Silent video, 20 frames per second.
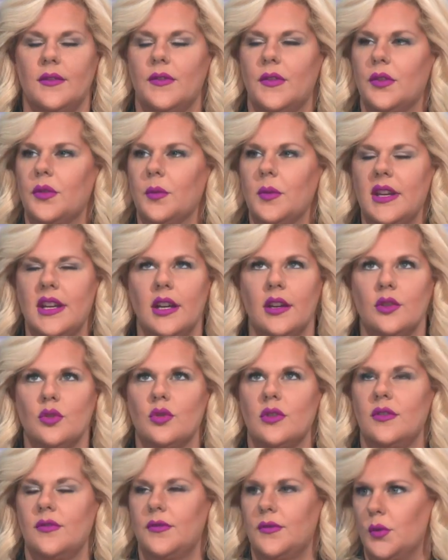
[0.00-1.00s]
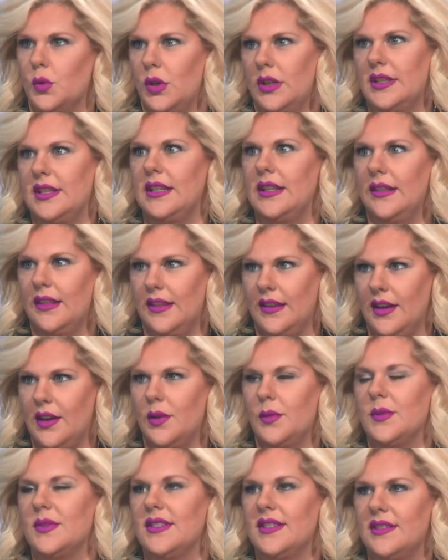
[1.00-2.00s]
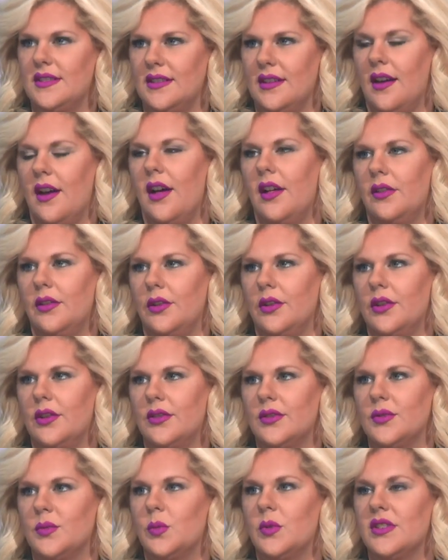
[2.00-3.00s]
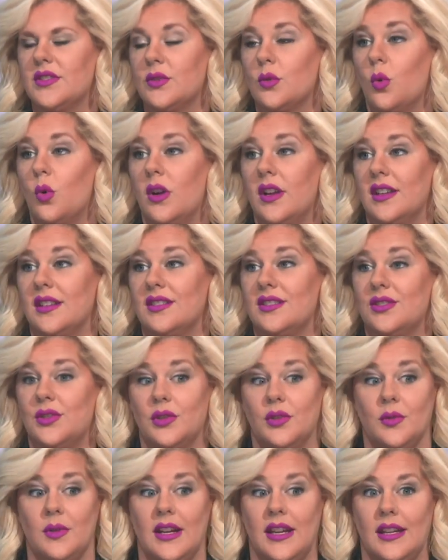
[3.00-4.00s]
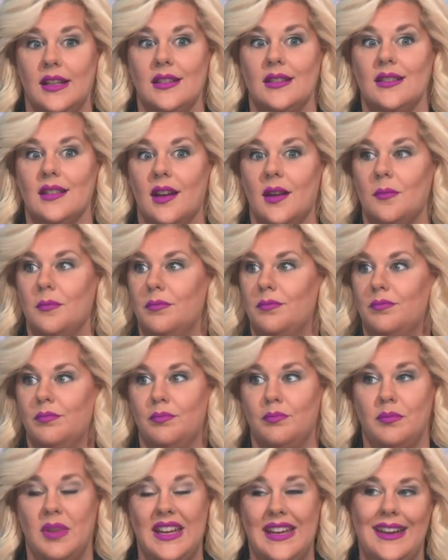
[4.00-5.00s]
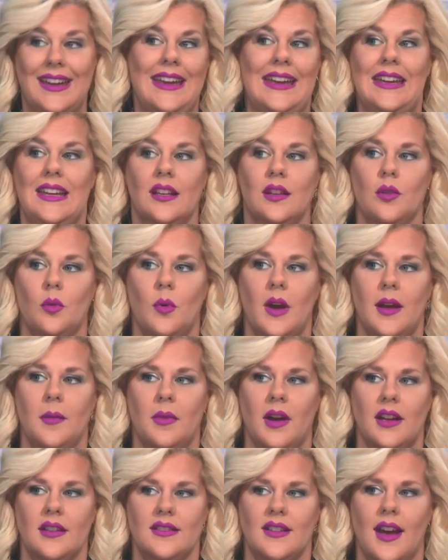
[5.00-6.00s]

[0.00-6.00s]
of $314,000 was going to end up being eaten away by